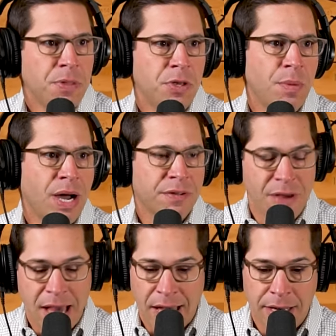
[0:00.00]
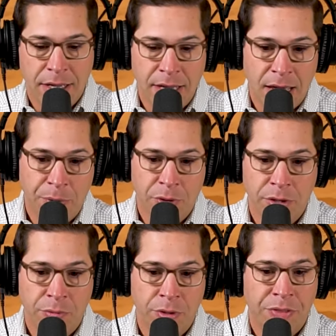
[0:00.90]
You might have had a
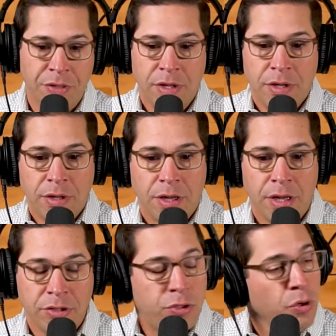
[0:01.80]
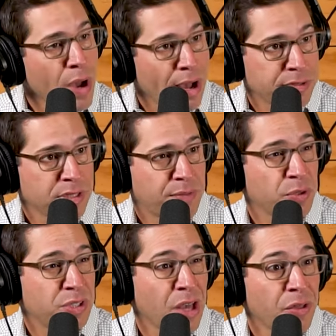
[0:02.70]
neighborhood with uh, two houses for
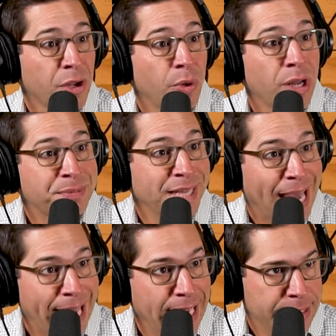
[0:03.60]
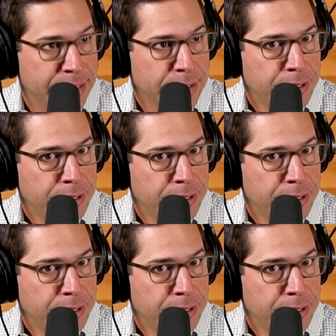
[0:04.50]
sale and it went up to eight.